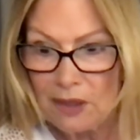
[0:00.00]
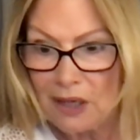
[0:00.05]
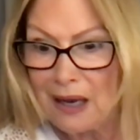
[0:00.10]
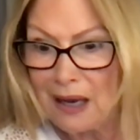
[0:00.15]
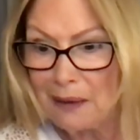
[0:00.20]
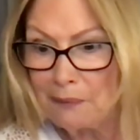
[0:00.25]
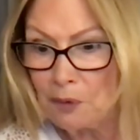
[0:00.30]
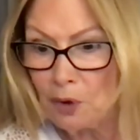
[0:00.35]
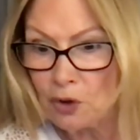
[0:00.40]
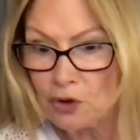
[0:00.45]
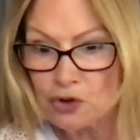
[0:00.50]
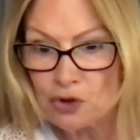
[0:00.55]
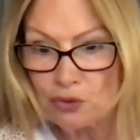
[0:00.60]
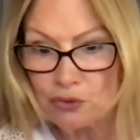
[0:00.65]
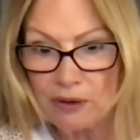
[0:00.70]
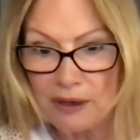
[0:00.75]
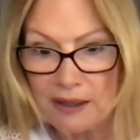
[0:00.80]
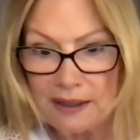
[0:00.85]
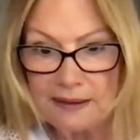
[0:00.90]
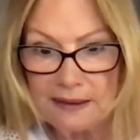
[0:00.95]
I'm also
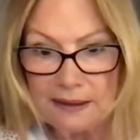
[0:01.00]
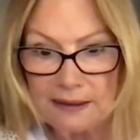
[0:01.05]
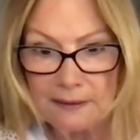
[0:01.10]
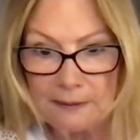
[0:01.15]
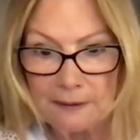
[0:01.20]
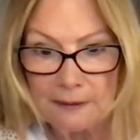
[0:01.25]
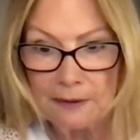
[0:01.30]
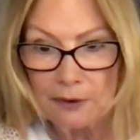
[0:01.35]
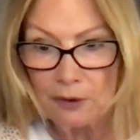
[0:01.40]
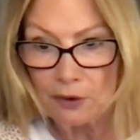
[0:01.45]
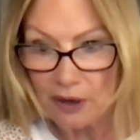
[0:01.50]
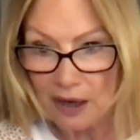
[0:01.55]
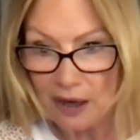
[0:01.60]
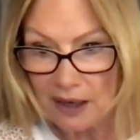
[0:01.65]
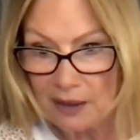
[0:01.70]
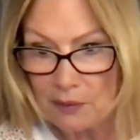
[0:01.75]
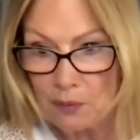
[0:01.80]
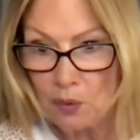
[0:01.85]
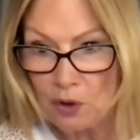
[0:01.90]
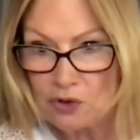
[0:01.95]
writing, or
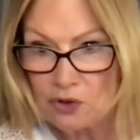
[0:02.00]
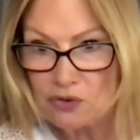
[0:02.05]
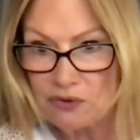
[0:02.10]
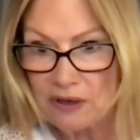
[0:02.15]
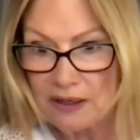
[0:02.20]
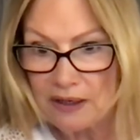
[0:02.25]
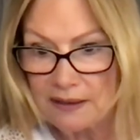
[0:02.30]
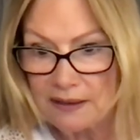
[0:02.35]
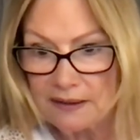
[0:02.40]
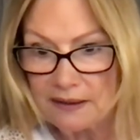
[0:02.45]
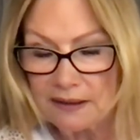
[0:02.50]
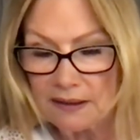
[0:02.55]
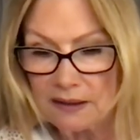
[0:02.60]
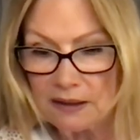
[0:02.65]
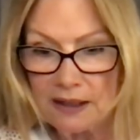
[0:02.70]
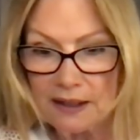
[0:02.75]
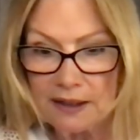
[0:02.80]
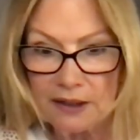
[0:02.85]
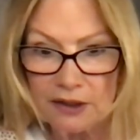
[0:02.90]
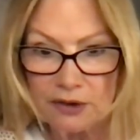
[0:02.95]
I was writing, a
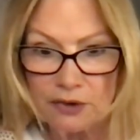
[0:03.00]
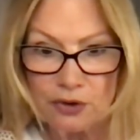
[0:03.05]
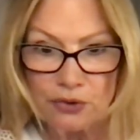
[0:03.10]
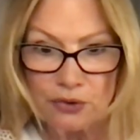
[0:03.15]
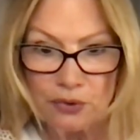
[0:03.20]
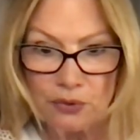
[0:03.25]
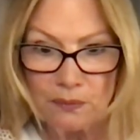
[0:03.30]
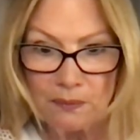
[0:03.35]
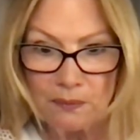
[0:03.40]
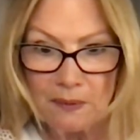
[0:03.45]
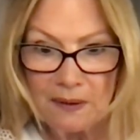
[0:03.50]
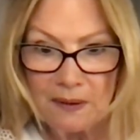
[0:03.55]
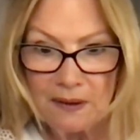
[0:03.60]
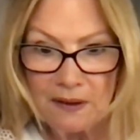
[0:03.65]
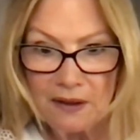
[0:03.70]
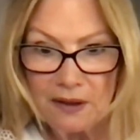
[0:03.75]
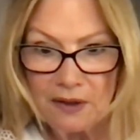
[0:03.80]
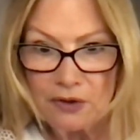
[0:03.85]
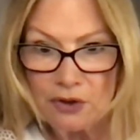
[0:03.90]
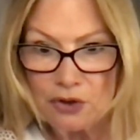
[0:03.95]
letter to
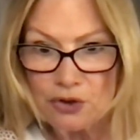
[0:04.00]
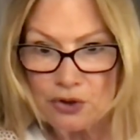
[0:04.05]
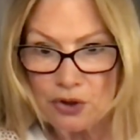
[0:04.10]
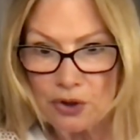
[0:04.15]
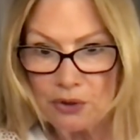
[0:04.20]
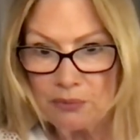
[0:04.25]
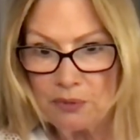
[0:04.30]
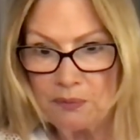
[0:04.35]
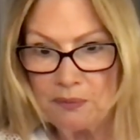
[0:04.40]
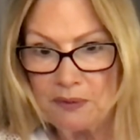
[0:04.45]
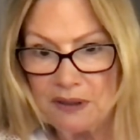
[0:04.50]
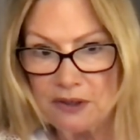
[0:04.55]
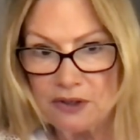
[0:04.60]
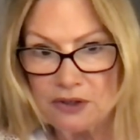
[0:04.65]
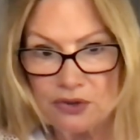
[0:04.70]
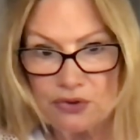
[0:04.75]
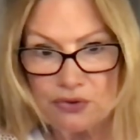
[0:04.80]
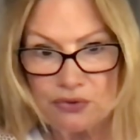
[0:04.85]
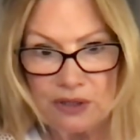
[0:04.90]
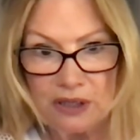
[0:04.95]
the German
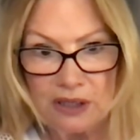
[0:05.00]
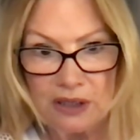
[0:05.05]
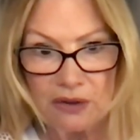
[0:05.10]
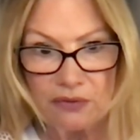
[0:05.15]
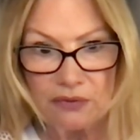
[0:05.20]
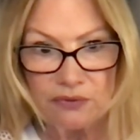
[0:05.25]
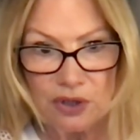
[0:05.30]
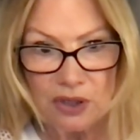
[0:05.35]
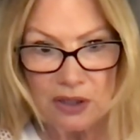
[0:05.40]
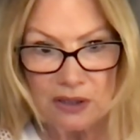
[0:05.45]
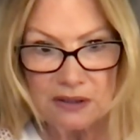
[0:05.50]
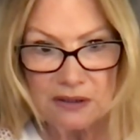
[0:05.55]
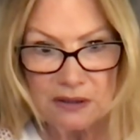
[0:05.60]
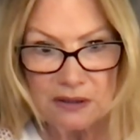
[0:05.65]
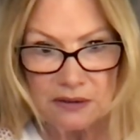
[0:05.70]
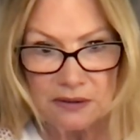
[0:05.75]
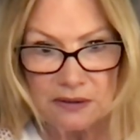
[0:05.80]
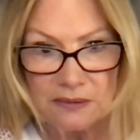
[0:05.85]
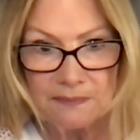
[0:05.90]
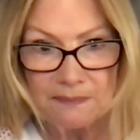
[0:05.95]
Ministry of
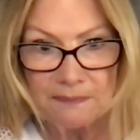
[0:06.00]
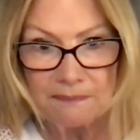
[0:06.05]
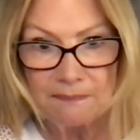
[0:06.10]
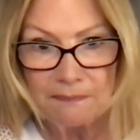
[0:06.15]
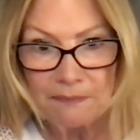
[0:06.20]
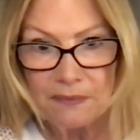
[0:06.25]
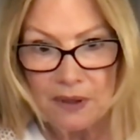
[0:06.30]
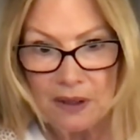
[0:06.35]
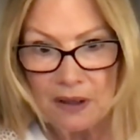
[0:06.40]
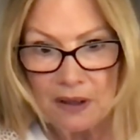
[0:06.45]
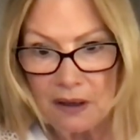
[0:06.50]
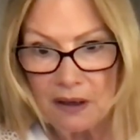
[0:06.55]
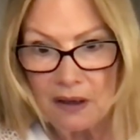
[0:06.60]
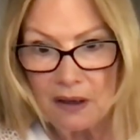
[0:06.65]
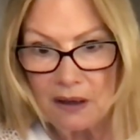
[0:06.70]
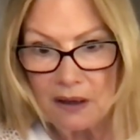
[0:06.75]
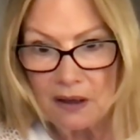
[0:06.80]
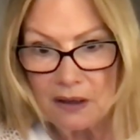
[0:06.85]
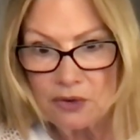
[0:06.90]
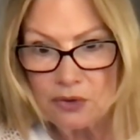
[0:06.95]
Justice
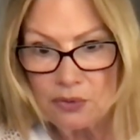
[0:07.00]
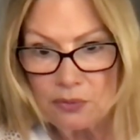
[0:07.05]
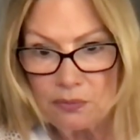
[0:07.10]
to